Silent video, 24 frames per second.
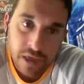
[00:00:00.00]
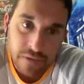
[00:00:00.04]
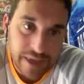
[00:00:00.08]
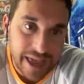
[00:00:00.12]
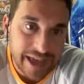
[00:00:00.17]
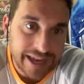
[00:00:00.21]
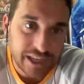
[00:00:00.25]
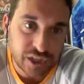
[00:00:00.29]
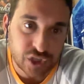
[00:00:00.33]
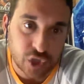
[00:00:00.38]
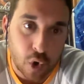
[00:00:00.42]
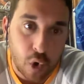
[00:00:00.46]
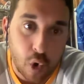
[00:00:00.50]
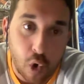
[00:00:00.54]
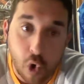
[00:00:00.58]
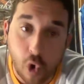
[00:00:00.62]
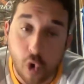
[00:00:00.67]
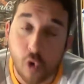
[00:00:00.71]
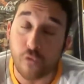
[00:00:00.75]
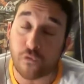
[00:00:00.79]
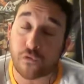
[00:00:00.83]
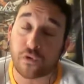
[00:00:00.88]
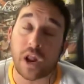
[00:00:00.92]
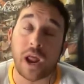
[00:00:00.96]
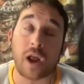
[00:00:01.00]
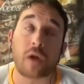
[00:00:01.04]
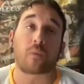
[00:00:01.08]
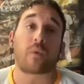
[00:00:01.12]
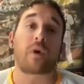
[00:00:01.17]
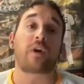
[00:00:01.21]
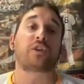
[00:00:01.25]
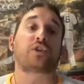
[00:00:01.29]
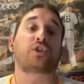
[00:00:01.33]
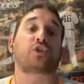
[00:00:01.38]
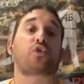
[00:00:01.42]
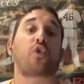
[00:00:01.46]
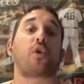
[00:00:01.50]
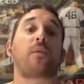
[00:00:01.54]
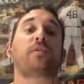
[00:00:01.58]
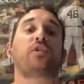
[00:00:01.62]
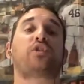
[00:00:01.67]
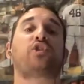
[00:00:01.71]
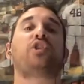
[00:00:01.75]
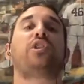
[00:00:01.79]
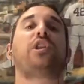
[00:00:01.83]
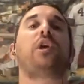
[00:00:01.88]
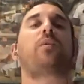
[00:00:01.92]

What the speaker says: the Yankees go 0-9 runners in score position.